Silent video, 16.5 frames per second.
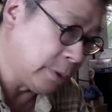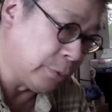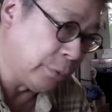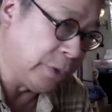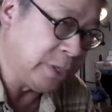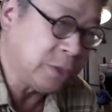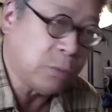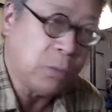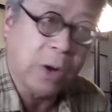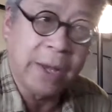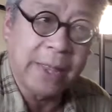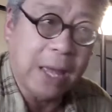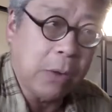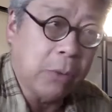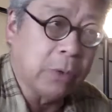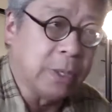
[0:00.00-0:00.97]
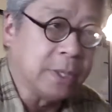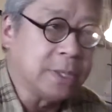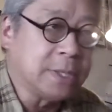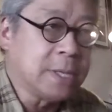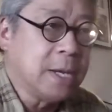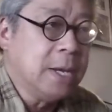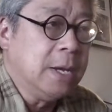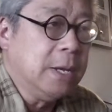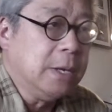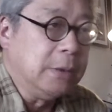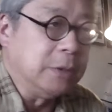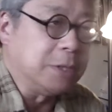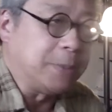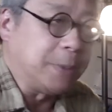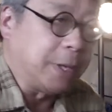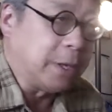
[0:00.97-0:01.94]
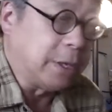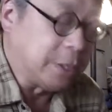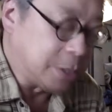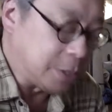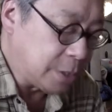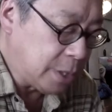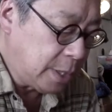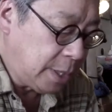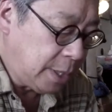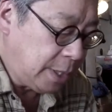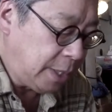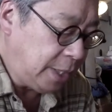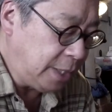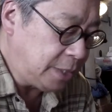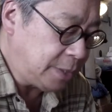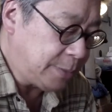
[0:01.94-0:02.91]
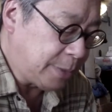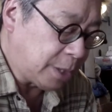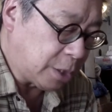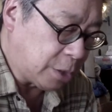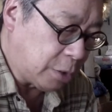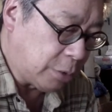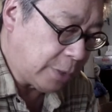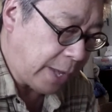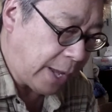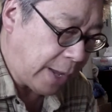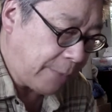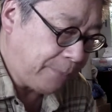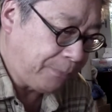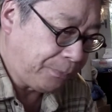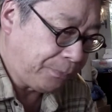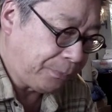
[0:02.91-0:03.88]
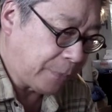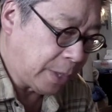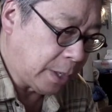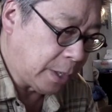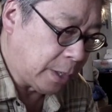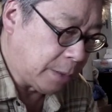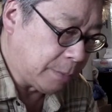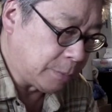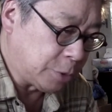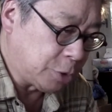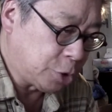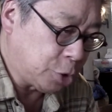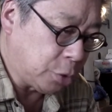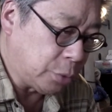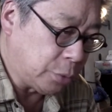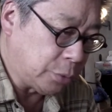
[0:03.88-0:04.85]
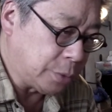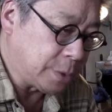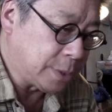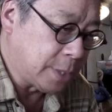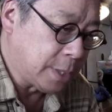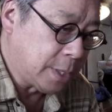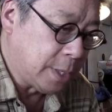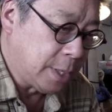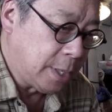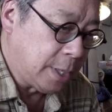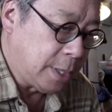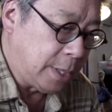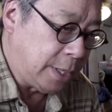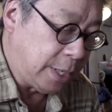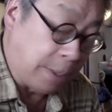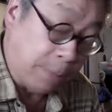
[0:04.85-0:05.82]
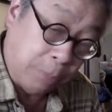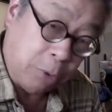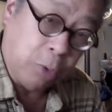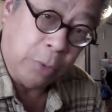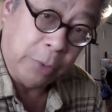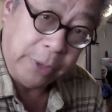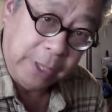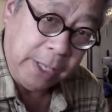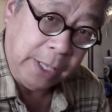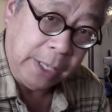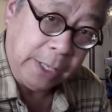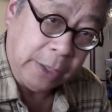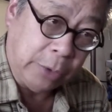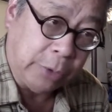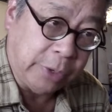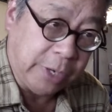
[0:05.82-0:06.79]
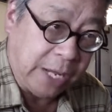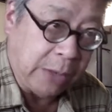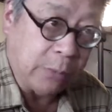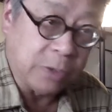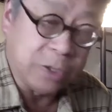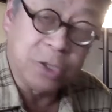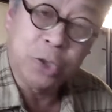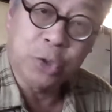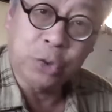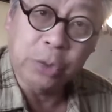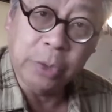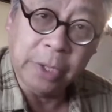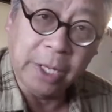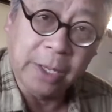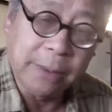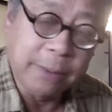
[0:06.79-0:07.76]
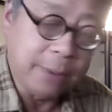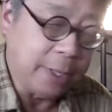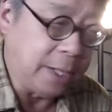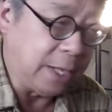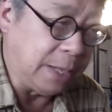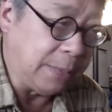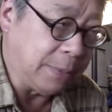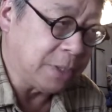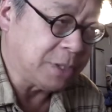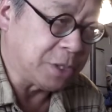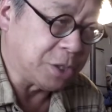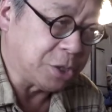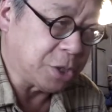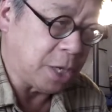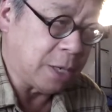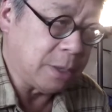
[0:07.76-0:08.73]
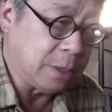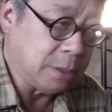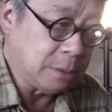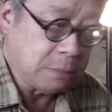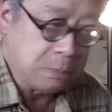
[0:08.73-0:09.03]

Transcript: the reason why that was, was because Eastman Kodak um, chose an employee. Her name was Shirley, and they must have shot